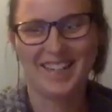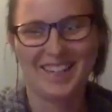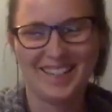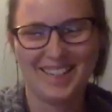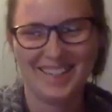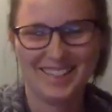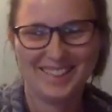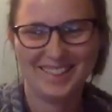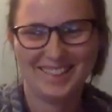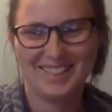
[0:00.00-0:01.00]
to see
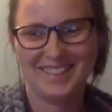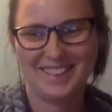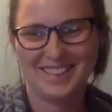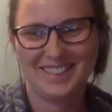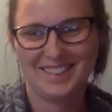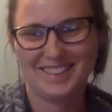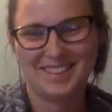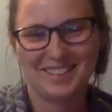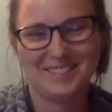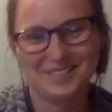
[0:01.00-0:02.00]
you and talk to
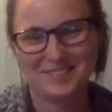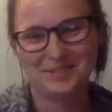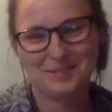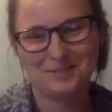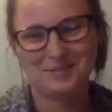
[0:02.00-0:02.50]
you and to see